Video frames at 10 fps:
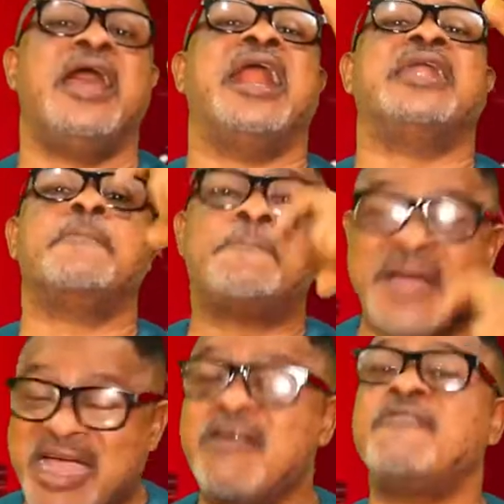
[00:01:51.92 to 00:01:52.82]
And the
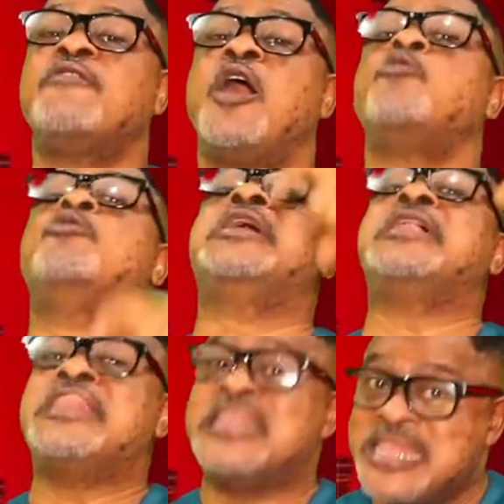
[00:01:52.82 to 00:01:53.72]
power of God
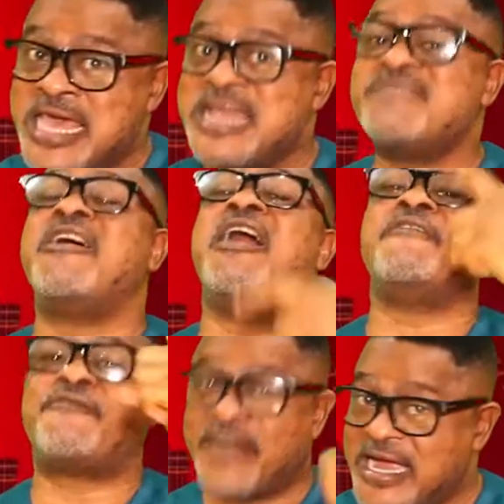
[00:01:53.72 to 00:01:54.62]
will
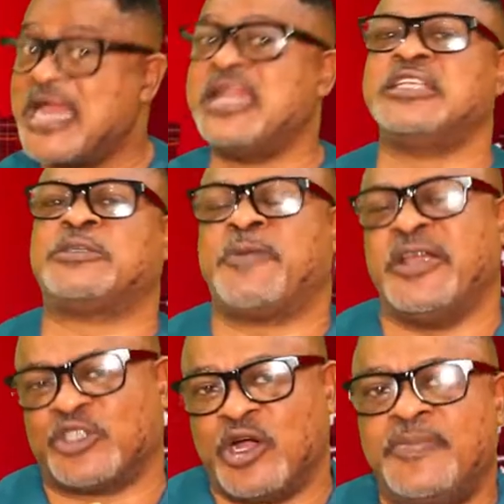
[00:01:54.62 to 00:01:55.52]
never find an
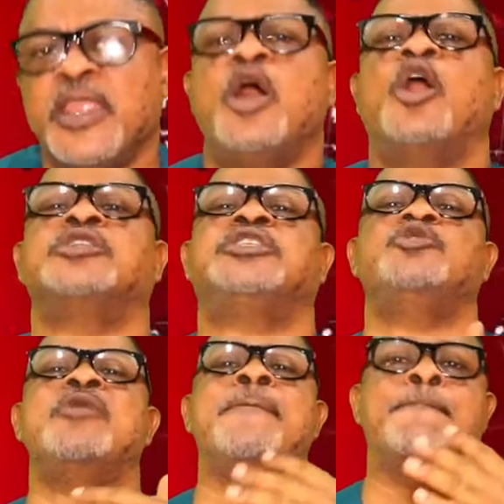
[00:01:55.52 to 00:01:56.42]
expression until
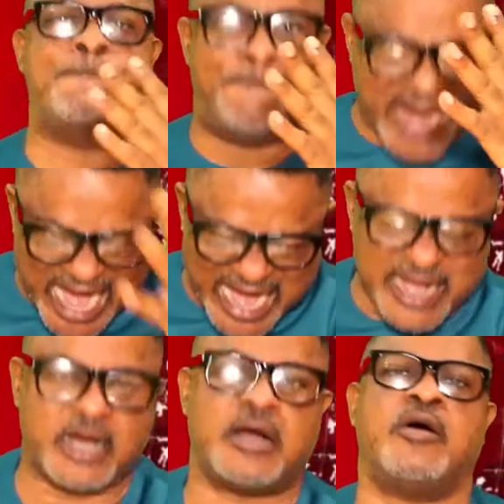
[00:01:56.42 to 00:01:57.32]
you
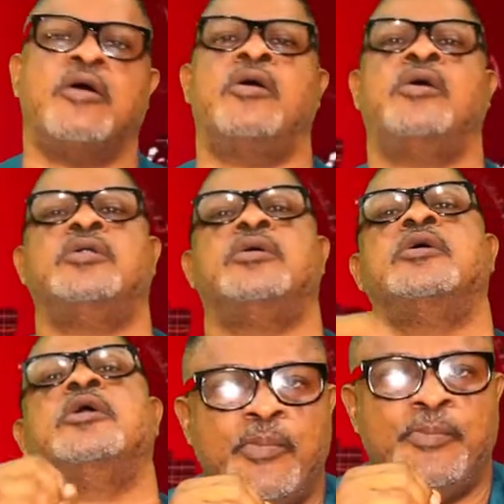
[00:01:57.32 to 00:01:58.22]
embark on
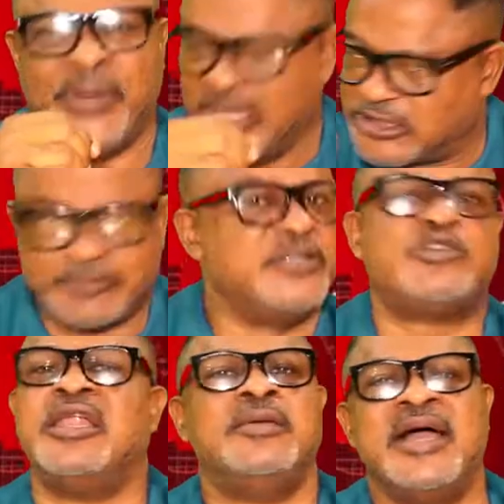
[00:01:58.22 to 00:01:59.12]
being
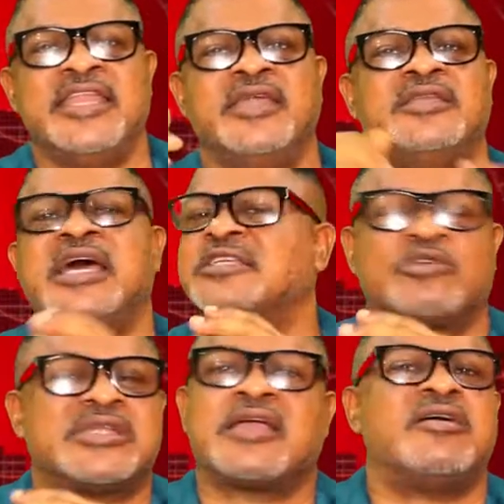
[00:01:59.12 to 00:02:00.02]
spiritually minded. That's
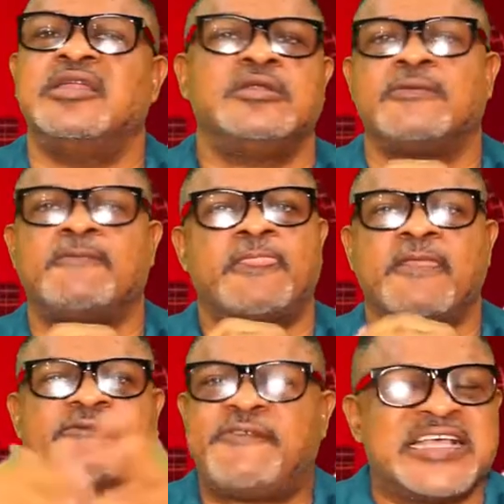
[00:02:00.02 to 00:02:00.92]
what I call
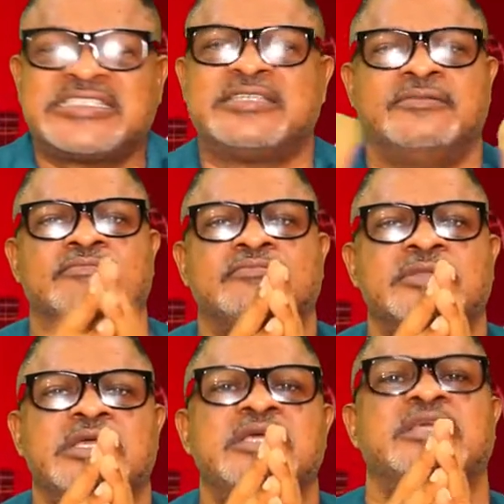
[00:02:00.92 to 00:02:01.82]
it. Fasting.
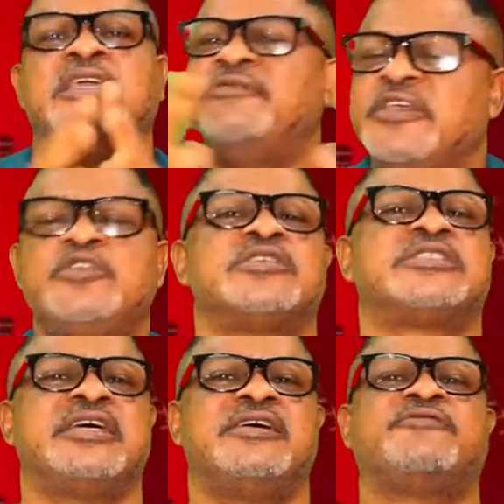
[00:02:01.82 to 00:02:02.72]
Giving
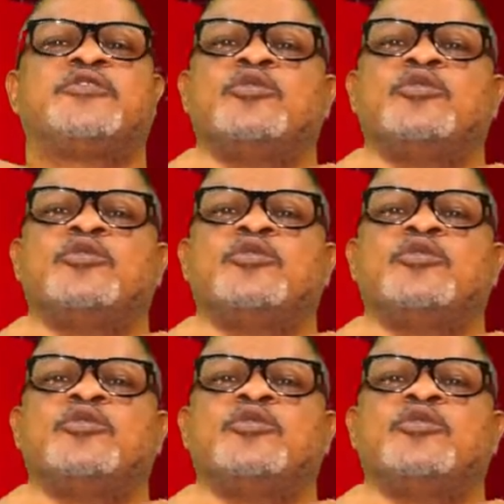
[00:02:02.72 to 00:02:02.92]
yourself